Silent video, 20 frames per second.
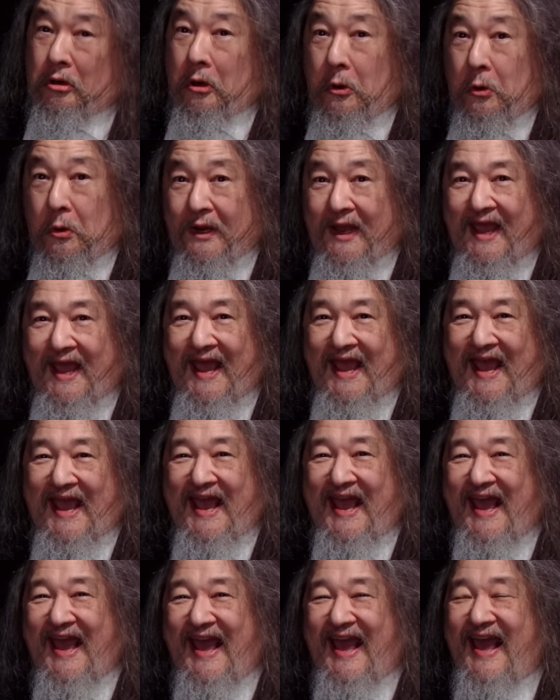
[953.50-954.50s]

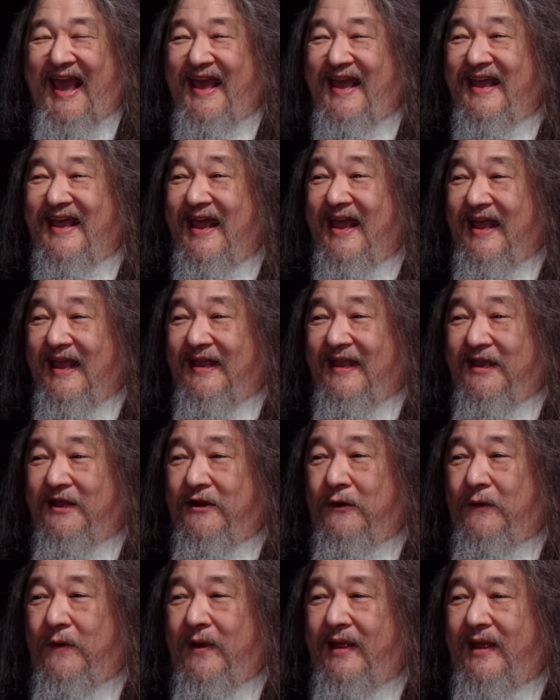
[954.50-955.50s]
okay, you
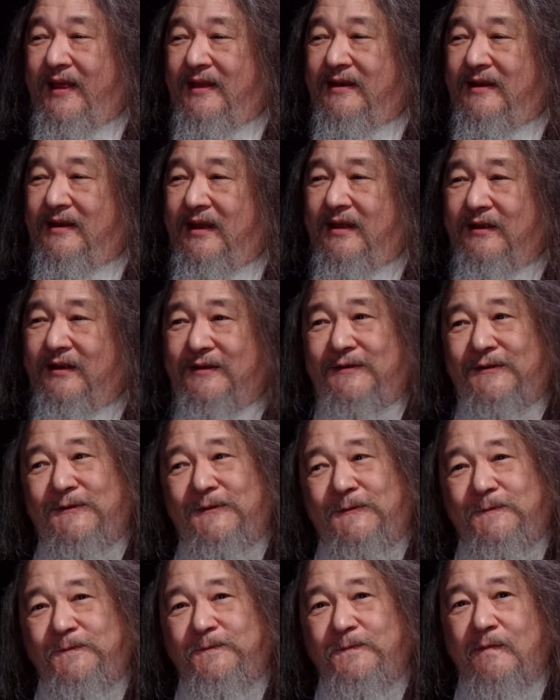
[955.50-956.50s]
know, and
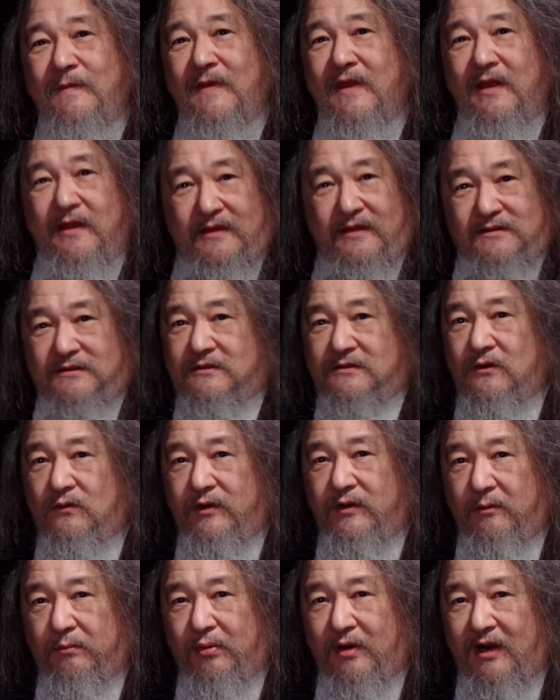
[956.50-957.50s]
this is a
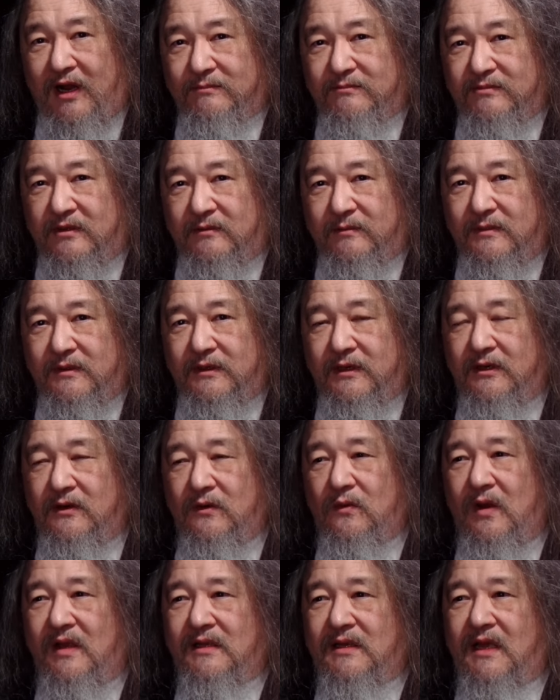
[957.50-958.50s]
real problem. You
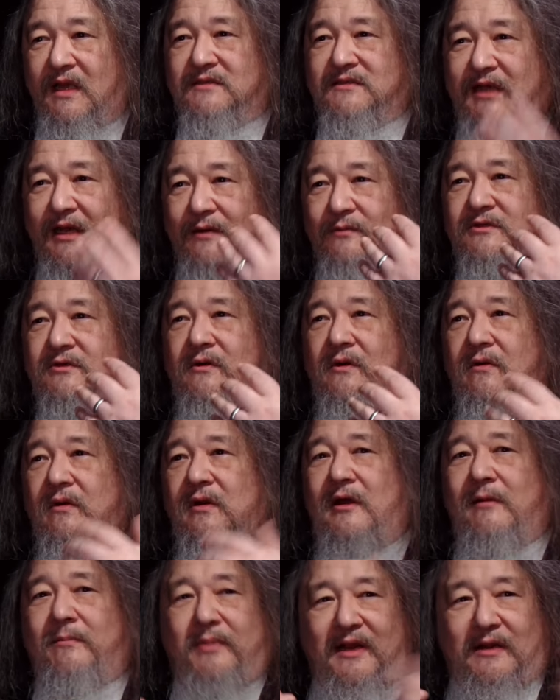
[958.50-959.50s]
know, as I was
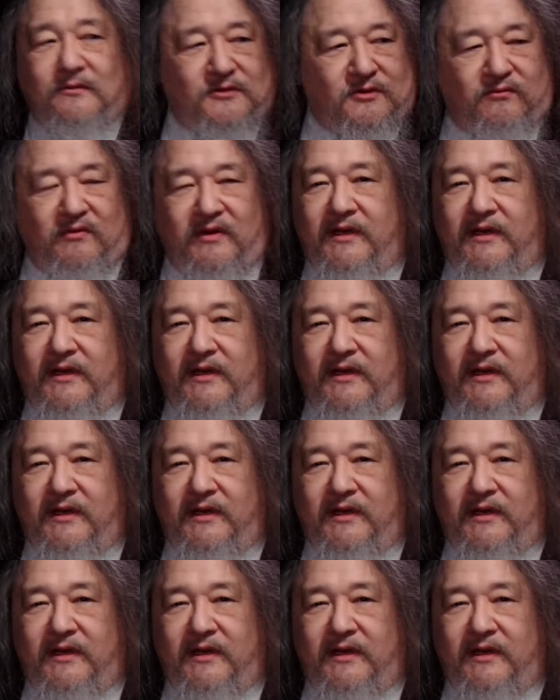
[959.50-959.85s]
growing up and I was